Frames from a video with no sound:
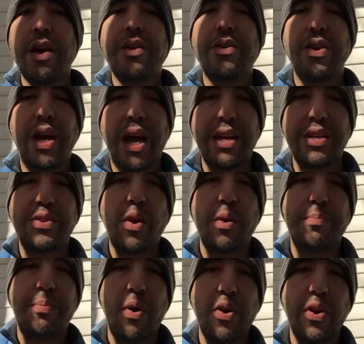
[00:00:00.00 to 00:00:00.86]
You got to
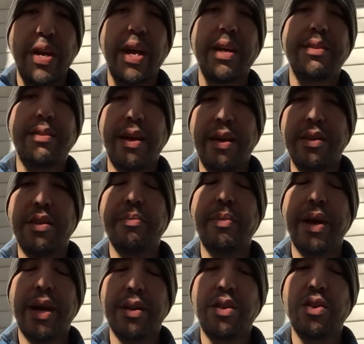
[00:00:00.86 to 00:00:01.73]
start partying at 10
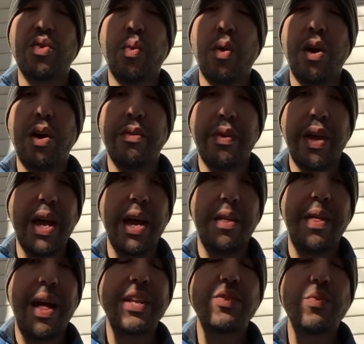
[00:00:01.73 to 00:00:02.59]
to make it to 12.
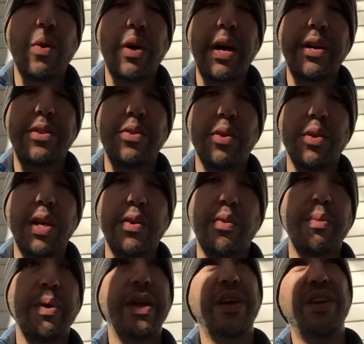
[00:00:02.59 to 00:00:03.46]
Yeah, that's why I told
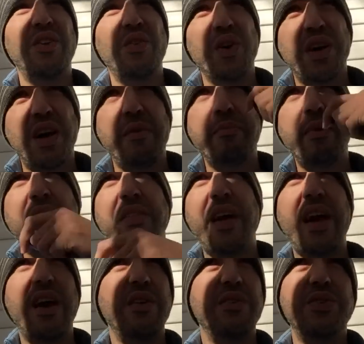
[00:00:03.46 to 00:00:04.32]
everybody, you know what, come by
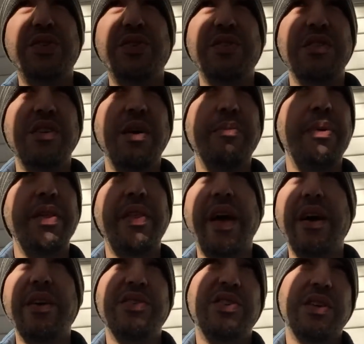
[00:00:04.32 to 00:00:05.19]
the house. Come by
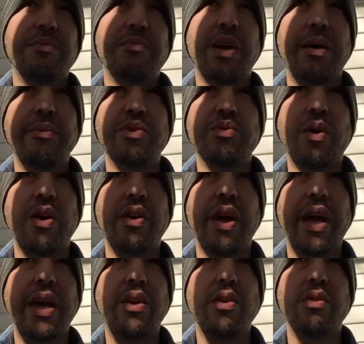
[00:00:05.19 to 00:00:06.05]
the house sometimes
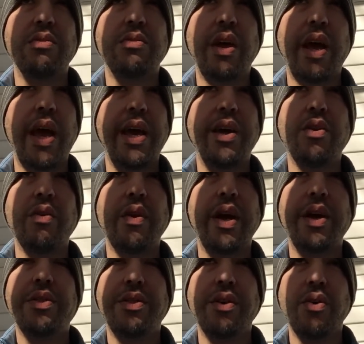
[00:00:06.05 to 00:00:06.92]
around 8 or
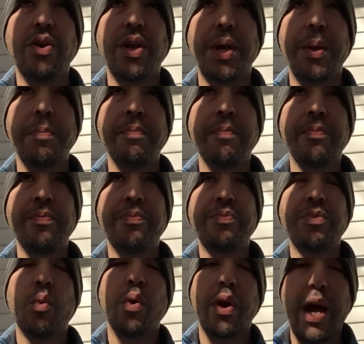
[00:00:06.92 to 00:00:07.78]
8:30.
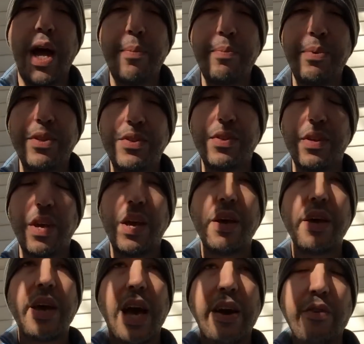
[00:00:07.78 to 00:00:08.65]
What happens?
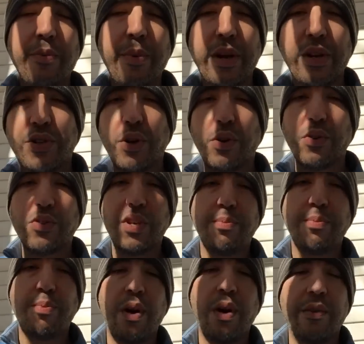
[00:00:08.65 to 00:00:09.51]
Everybody shows
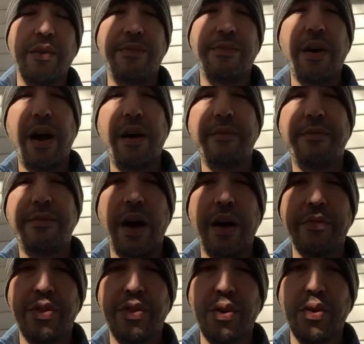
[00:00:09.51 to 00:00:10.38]
up around
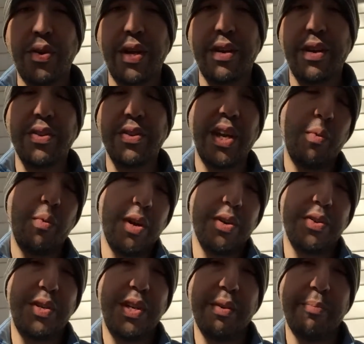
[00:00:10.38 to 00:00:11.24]
5:30 because they
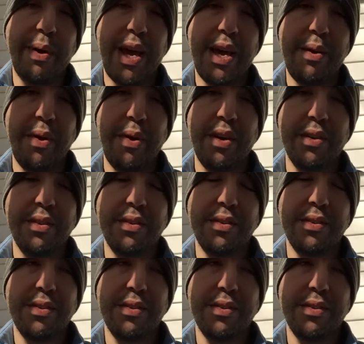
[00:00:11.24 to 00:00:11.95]
want to see the baby.